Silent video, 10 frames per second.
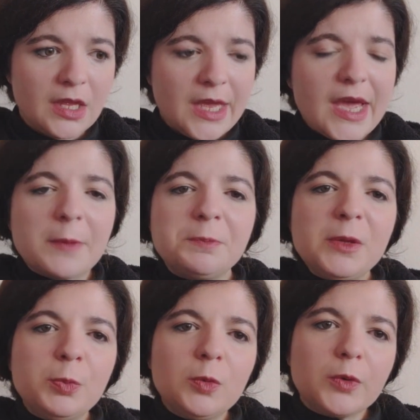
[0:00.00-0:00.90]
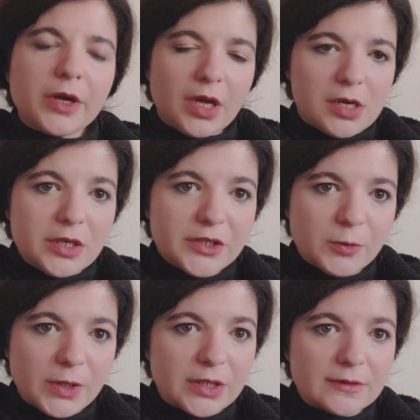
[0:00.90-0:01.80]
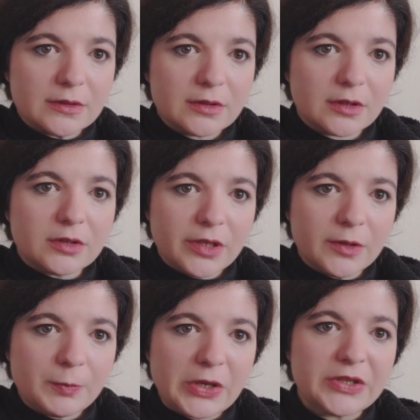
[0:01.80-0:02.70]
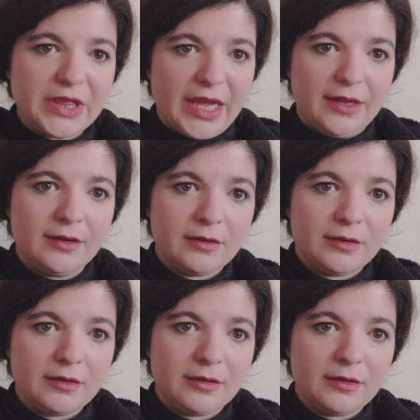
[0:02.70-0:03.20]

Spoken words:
And people were arguing on her birthday.